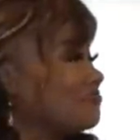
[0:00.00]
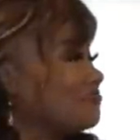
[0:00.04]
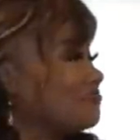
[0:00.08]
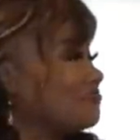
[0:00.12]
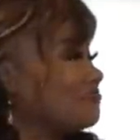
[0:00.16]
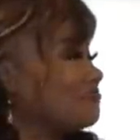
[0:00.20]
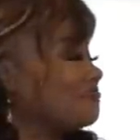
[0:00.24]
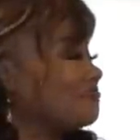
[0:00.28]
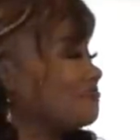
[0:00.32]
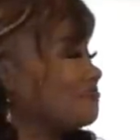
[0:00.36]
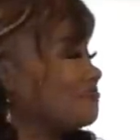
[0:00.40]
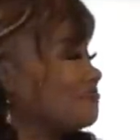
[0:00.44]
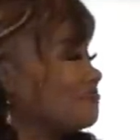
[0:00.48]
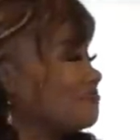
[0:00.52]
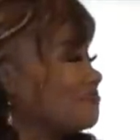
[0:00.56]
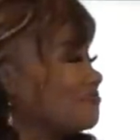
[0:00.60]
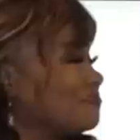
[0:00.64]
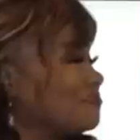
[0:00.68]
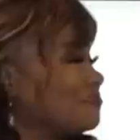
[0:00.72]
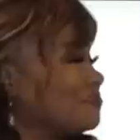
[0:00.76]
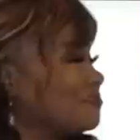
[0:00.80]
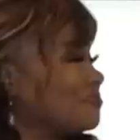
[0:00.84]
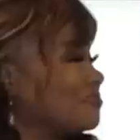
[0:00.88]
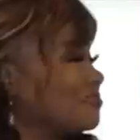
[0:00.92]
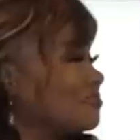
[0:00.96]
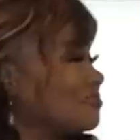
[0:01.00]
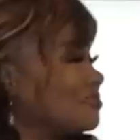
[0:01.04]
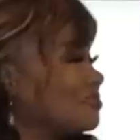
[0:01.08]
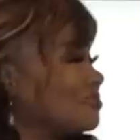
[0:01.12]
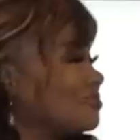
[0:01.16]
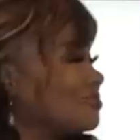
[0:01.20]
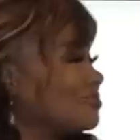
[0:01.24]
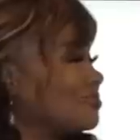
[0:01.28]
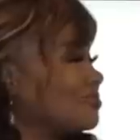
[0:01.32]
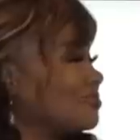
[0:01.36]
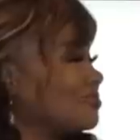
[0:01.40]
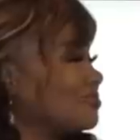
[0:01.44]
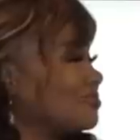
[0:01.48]

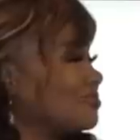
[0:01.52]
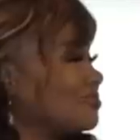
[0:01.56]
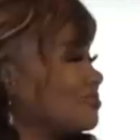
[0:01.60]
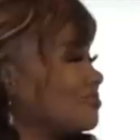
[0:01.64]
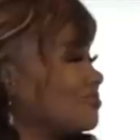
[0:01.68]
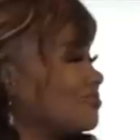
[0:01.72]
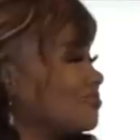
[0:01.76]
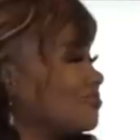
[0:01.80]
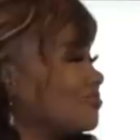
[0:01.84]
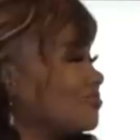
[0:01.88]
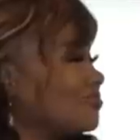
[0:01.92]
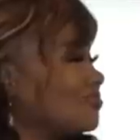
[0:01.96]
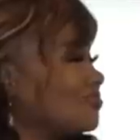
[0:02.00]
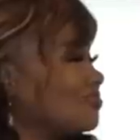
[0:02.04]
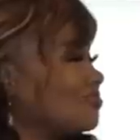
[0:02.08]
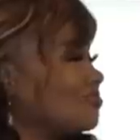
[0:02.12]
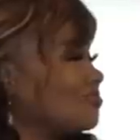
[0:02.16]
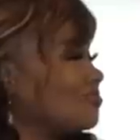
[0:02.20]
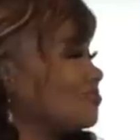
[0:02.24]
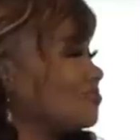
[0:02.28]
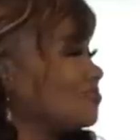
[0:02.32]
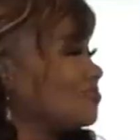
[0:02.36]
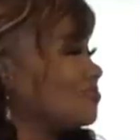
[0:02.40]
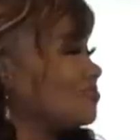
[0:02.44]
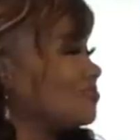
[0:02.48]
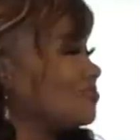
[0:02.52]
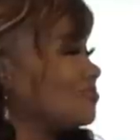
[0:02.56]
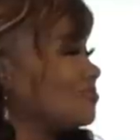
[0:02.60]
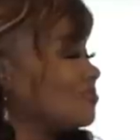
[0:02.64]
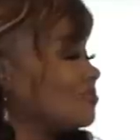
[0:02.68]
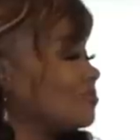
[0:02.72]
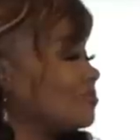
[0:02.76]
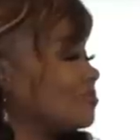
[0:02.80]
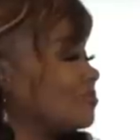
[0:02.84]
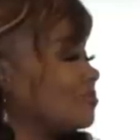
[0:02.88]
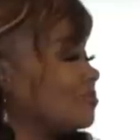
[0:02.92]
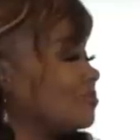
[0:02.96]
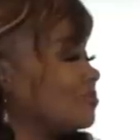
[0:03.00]

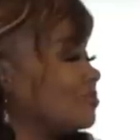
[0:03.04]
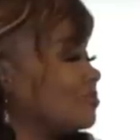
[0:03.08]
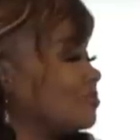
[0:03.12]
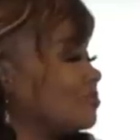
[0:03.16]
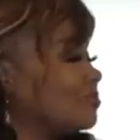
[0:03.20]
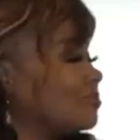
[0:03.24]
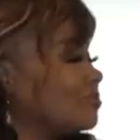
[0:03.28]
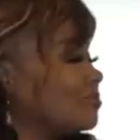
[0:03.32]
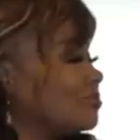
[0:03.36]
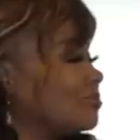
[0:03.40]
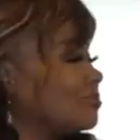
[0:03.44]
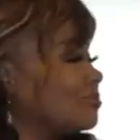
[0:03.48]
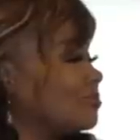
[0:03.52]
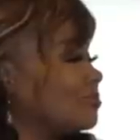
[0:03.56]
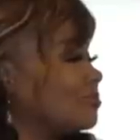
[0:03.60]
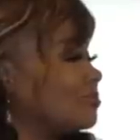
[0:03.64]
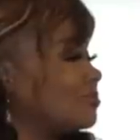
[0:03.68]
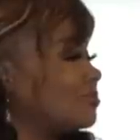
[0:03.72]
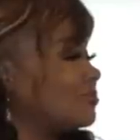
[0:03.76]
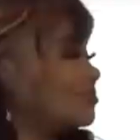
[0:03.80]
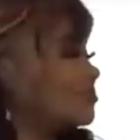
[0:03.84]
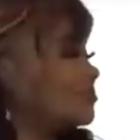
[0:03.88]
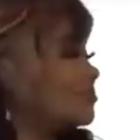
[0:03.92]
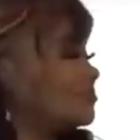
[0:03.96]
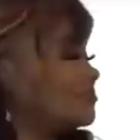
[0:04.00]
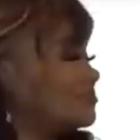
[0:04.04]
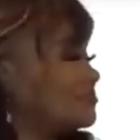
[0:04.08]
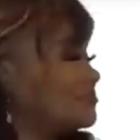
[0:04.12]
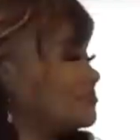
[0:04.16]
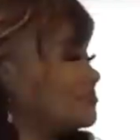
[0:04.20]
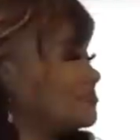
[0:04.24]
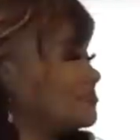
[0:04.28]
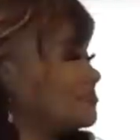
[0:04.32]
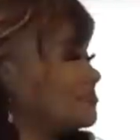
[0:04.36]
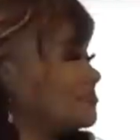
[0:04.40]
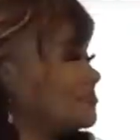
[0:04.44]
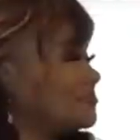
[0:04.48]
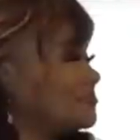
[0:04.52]

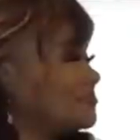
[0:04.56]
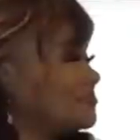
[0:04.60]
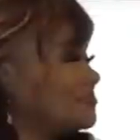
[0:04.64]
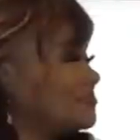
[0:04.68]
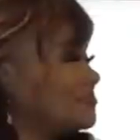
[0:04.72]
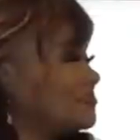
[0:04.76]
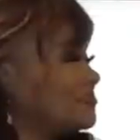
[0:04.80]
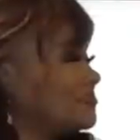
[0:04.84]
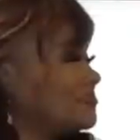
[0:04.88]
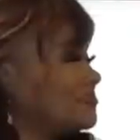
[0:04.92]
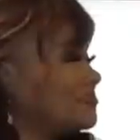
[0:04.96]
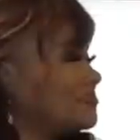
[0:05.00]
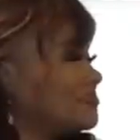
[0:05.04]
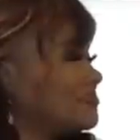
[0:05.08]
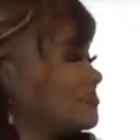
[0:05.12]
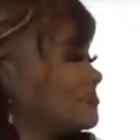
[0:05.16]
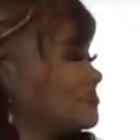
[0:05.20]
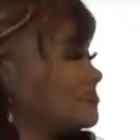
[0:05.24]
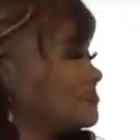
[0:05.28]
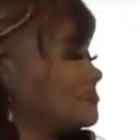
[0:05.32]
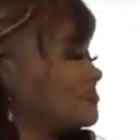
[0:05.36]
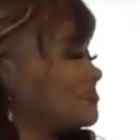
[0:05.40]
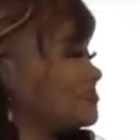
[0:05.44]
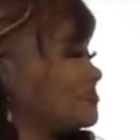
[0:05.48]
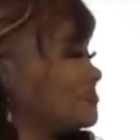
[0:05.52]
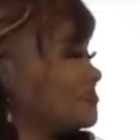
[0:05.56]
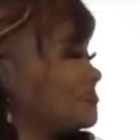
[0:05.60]
[no speech]